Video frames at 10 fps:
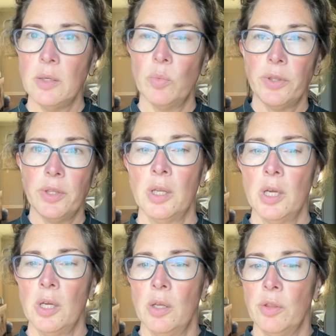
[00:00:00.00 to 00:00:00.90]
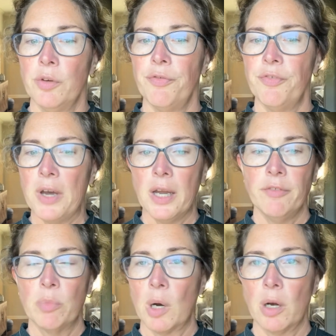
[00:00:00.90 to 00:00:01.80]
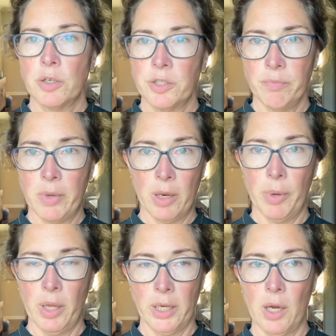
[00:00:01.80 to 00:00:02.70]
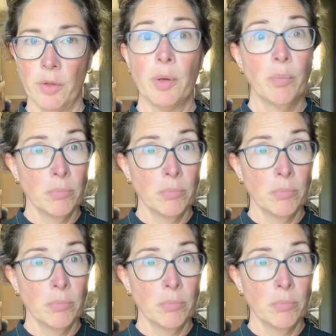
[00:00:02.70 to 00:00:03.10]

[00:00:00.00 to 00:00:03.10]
what the 5 markers of metabolic health.